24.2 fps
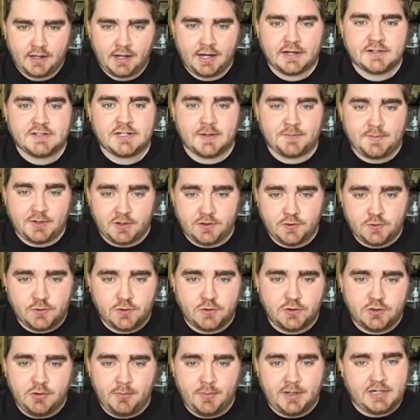I typed out
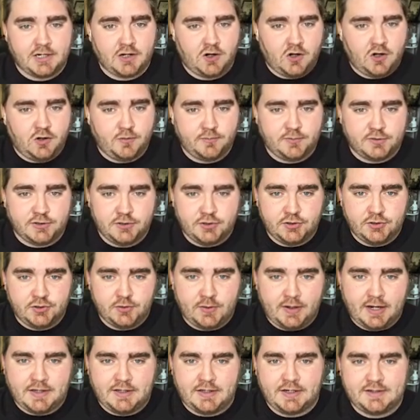Google and made it all blue,
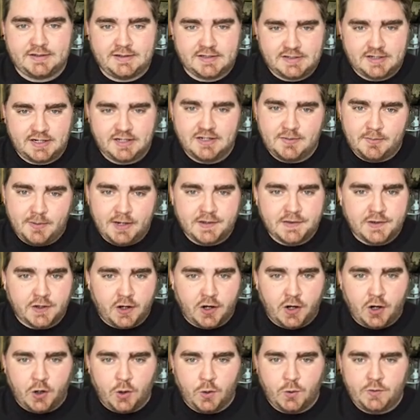and then I decided to make
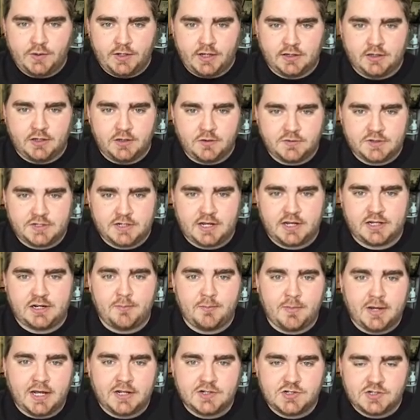the O yellow to kind of
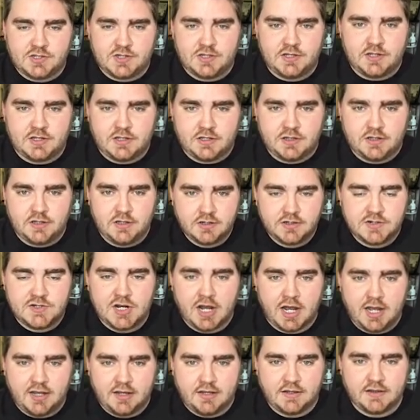match the
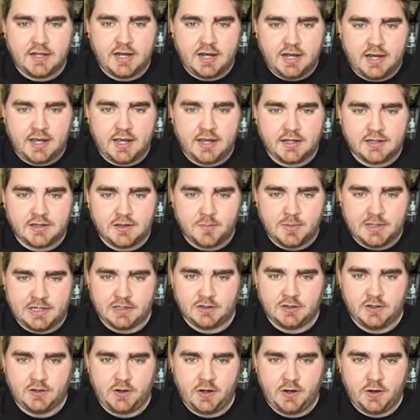dot in the I in the
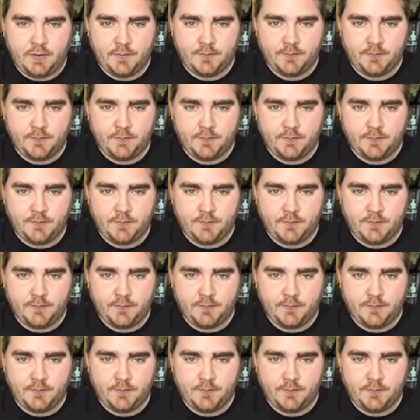Bing logo.